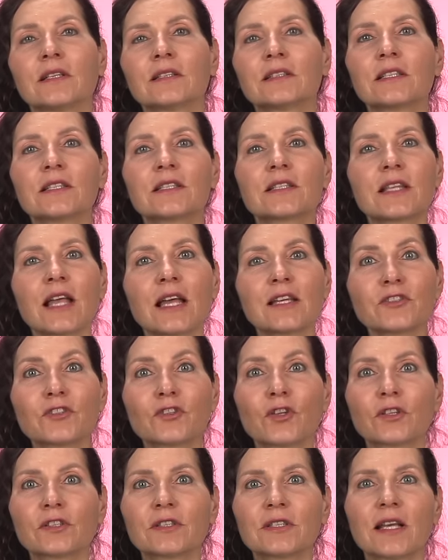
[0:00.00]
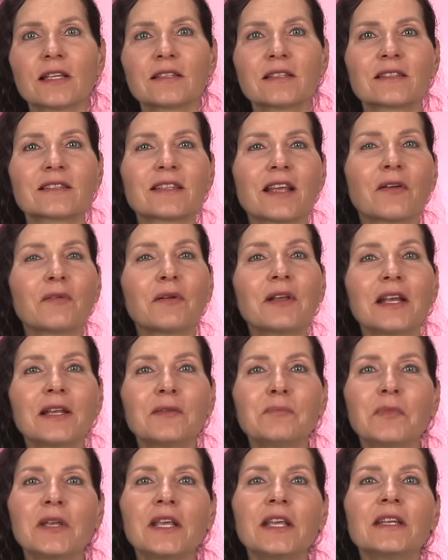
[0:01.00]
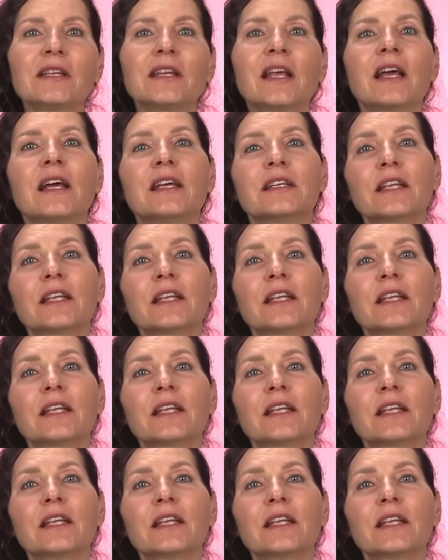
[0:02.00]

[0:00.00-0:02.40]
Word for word: This does not necessarily mean